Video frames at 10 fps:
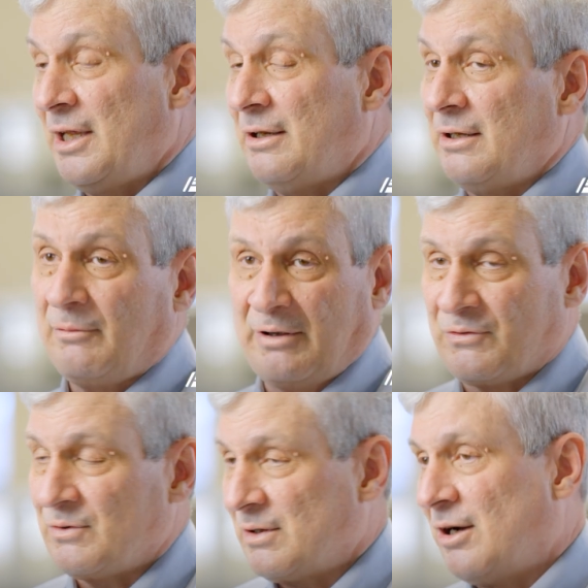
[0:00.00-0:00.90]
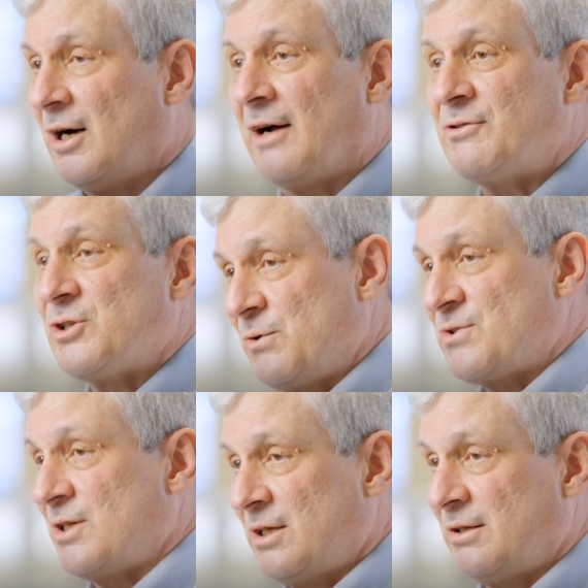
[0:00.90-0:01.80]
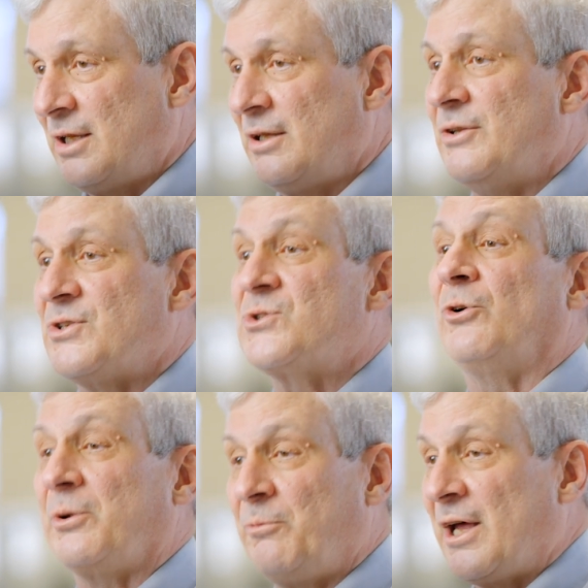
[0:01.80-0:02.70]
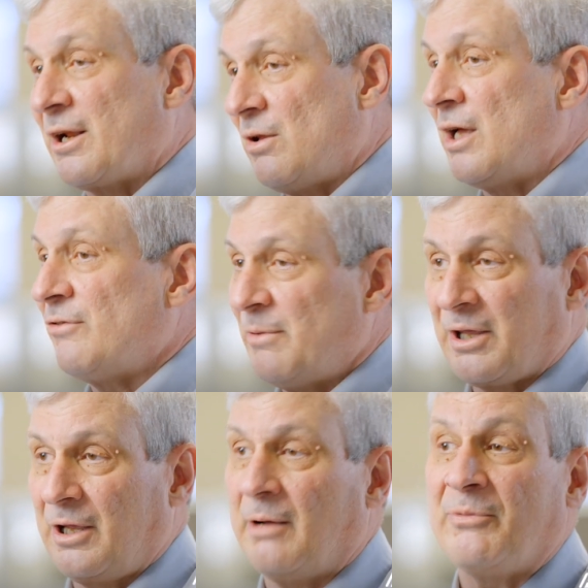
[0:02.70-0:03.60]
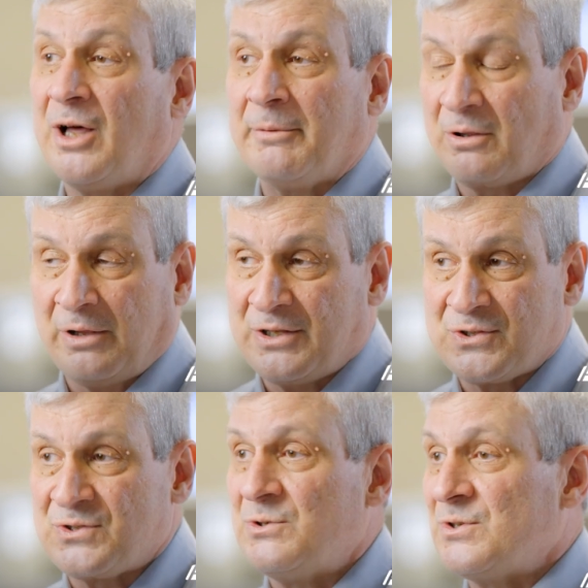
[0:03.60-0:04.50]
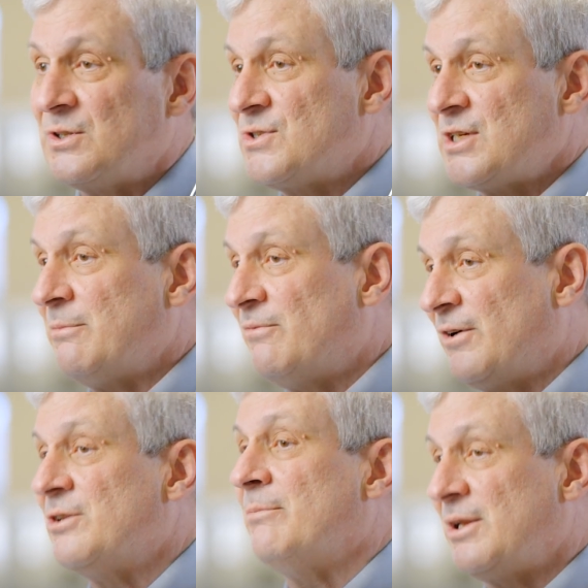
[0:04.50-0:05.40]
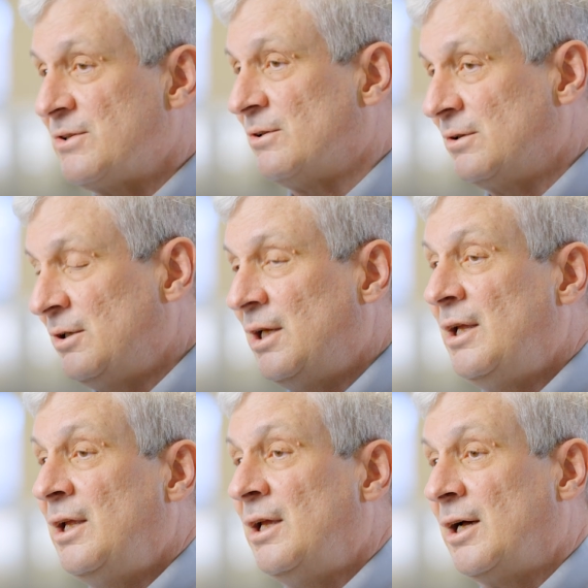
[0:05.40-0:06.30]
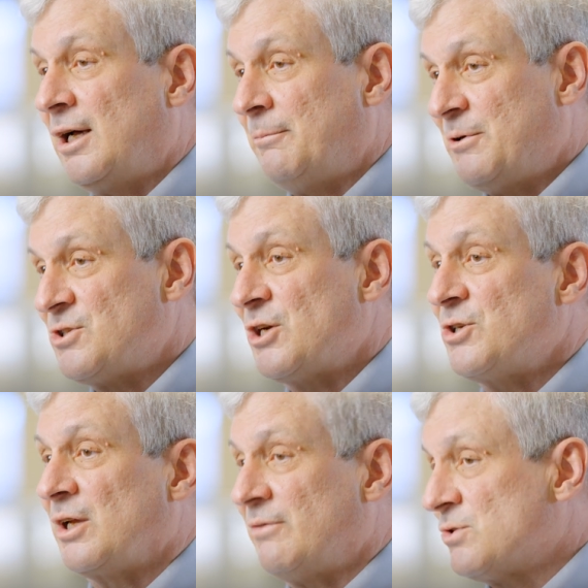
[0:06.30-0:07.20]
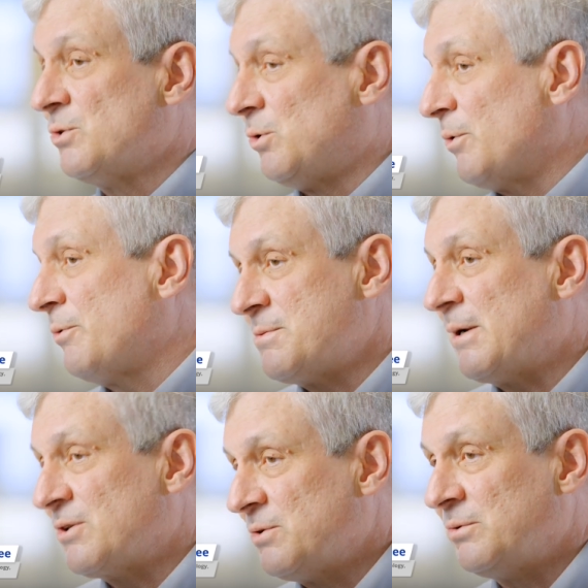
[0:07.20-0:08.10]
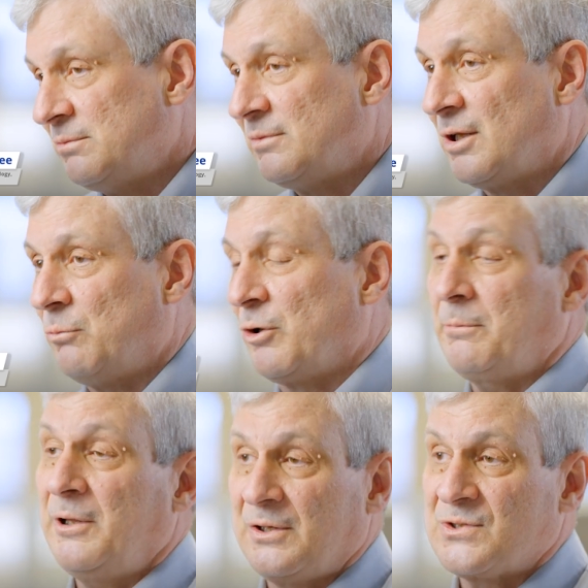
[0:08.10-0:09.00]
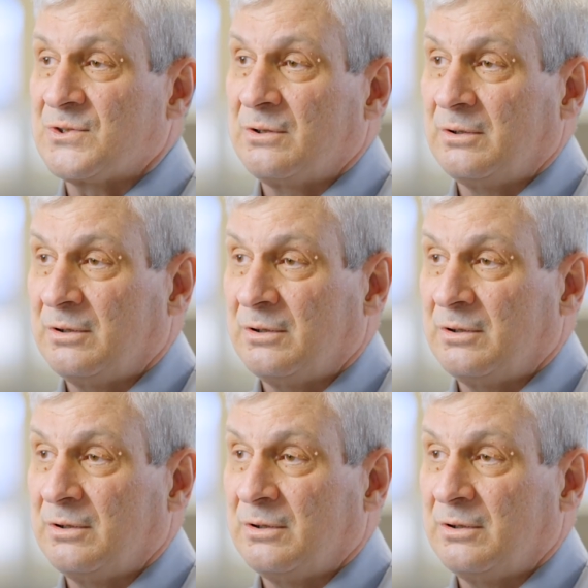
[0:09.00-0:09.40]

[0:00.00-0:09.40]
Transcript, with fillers: And we have offshoots in, in the Sterling product line for making ophthalmic lenses using the same fundamental uh, positioning of a tool with respect to the workpiece.